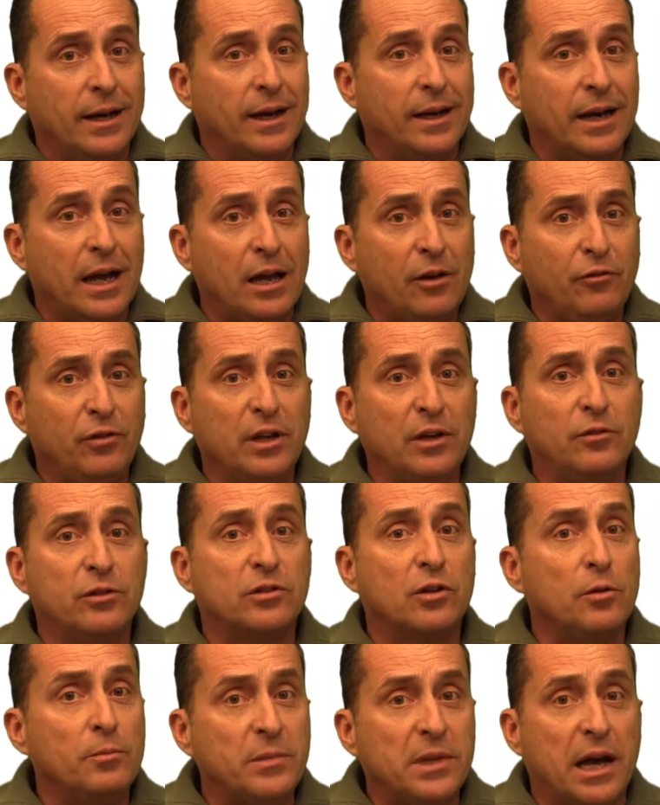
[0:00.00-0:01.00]
and I think
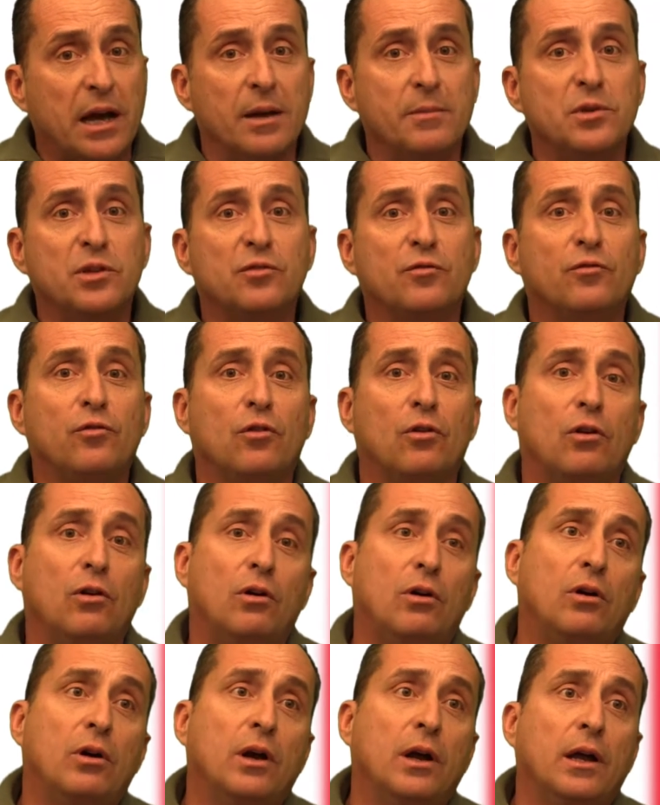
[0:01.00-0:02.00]
sometimes
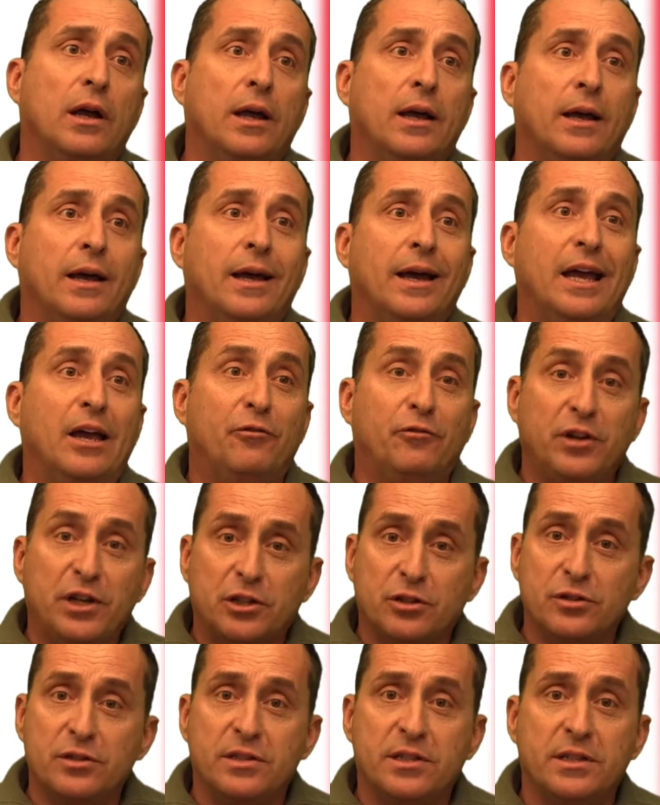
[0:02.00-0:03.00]
for
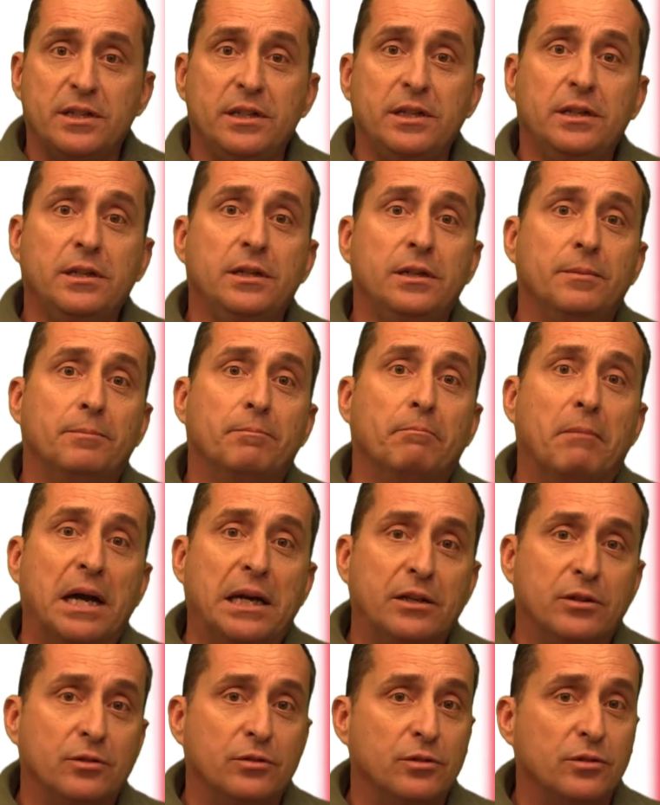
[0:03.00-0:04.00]
efficiency
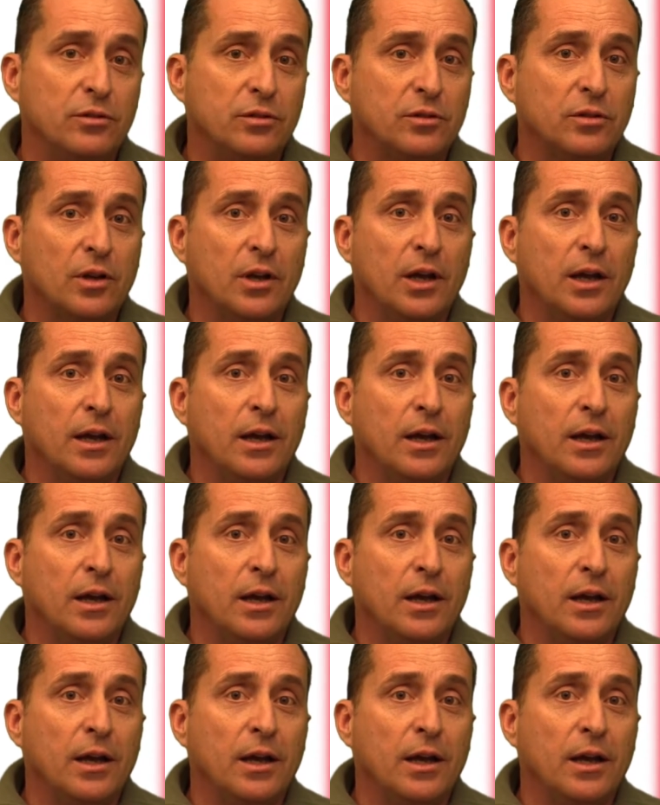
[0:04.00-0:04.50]
matters,